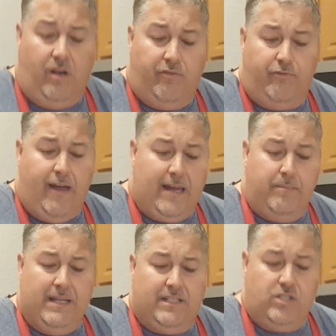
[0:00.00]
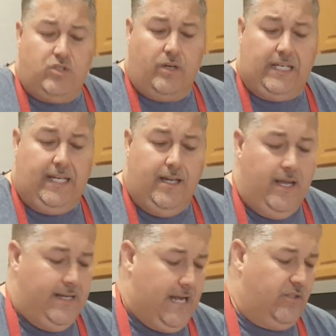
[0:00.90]
of fragmented jerky.
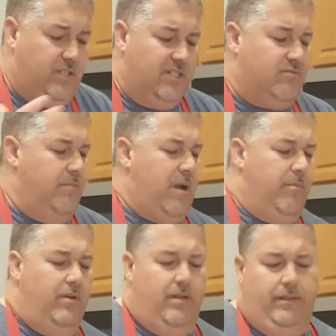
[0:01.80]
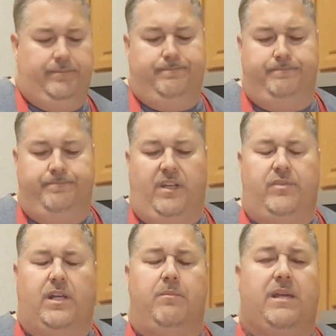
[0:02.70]
Now, just remember, if
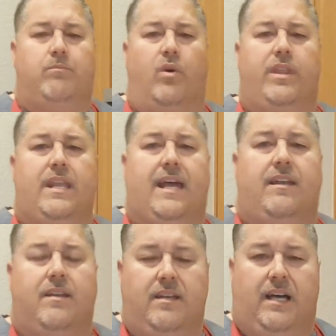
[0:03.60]
you're gonna make more than that,